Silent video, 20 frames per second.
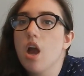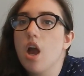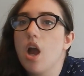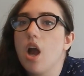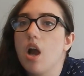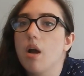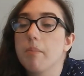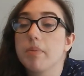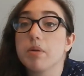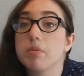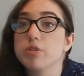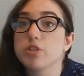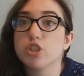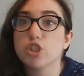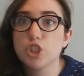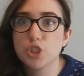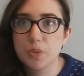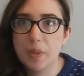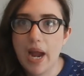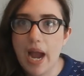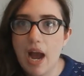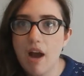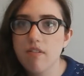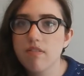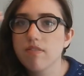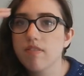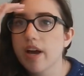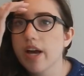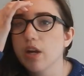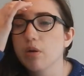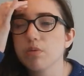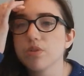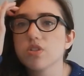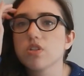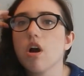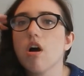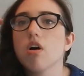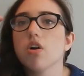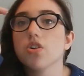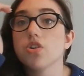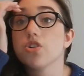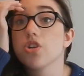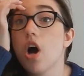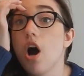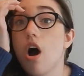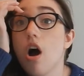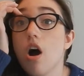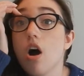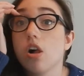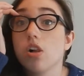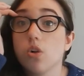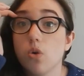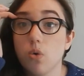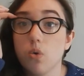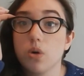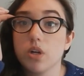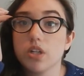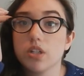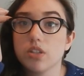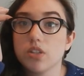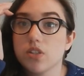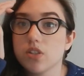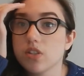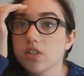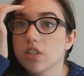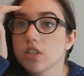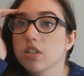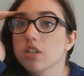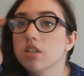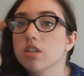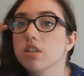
but it was a giraffe, and it was called Tall Horse.